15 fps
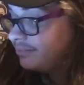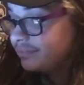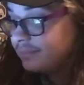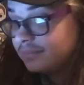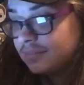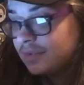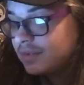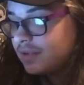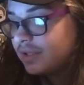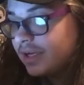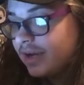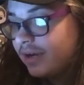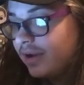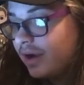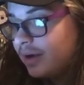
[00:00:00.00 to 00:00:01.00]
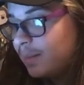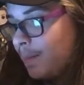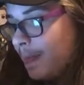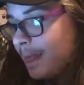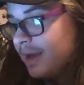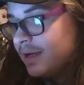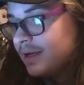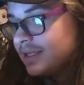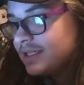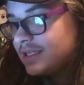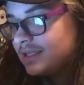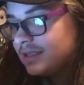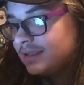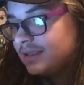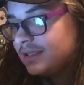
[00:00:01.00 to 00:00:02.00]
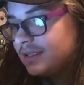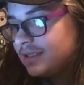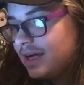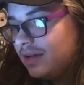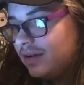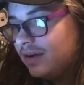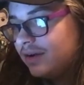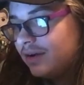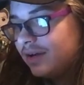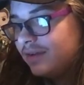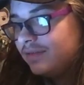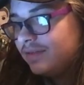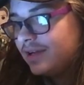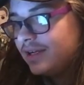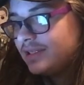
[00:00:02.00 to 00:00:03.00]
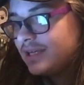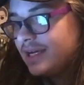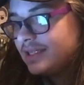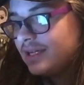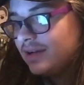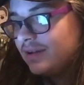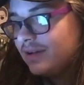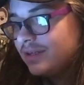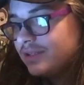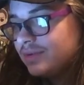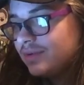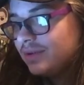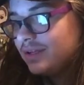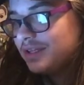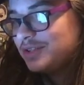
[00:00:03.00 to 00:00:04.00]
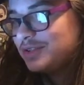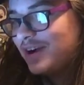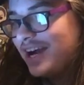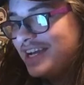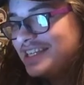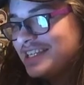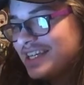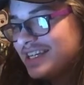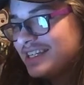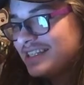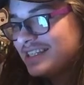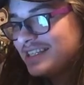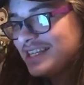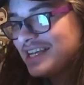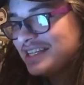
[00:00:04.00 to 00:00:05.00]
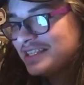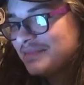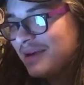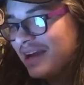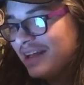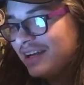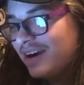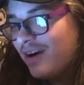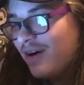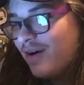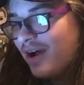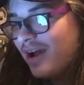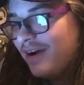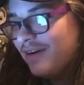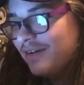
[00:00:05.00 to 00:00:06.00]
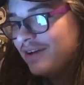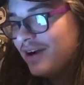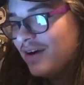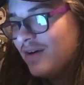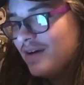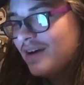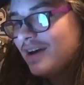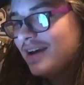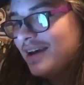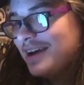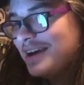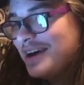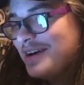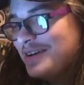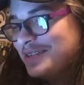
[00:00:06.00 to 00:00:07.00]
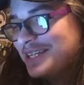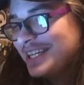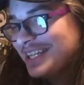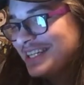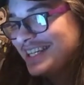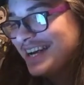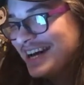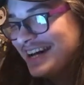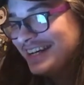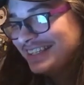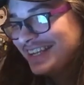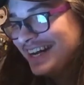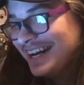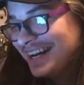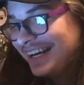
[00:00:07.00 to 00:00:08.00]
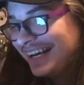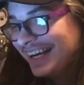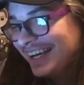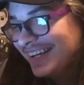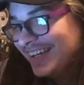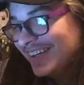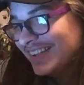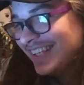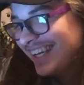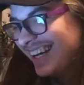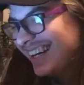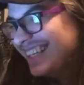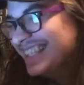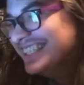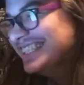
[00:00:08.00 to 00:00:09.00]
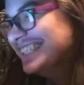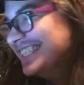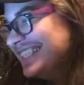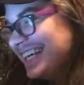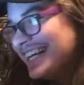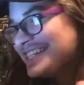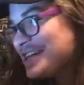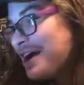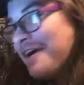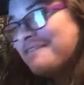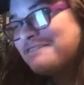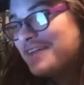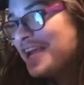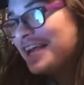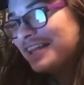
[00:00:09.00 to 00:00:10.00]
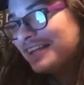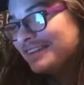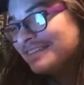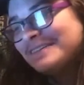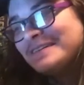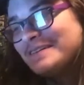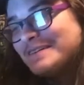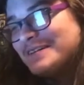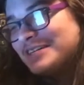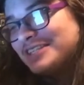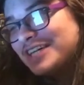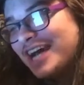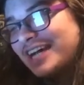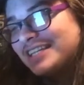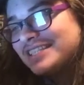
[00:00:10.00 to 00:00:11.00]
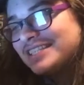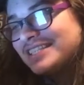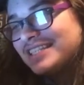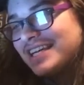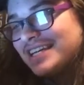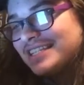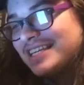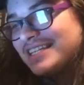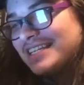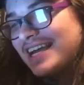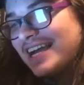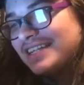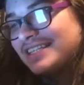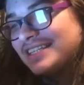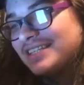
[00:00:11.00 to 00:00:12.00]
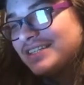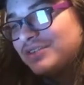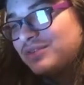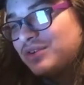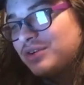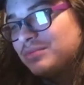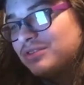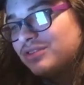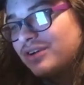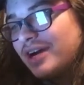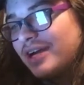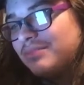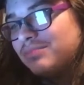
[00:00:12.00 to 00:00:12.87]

Who's going to carry on? How long are you? Felix asks. How long is the ruler? Christ says, smiling. Oh, hell no. Hell to the nah, hell no. That's how I'm feeling. Jack says as he exits the room. Cry